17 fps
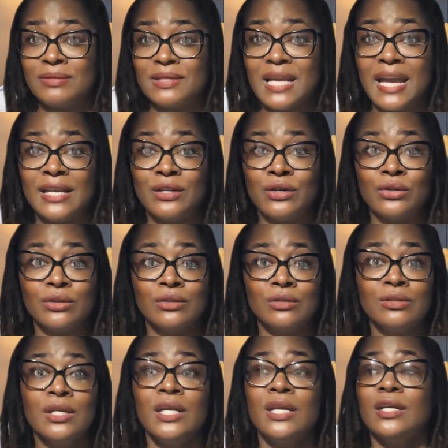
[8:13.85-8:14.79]

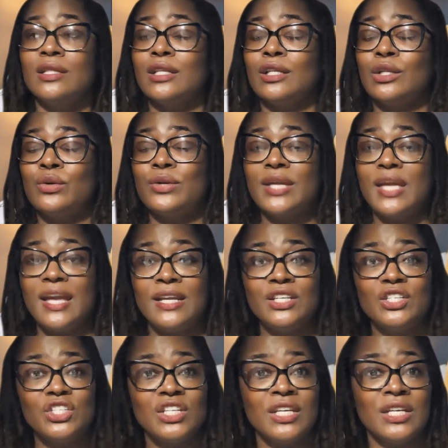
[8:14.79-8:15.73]
title, the
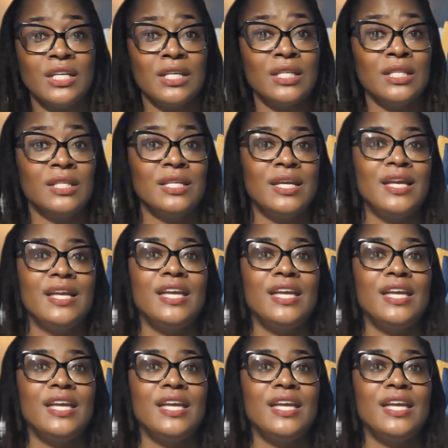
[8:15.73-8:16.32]
location,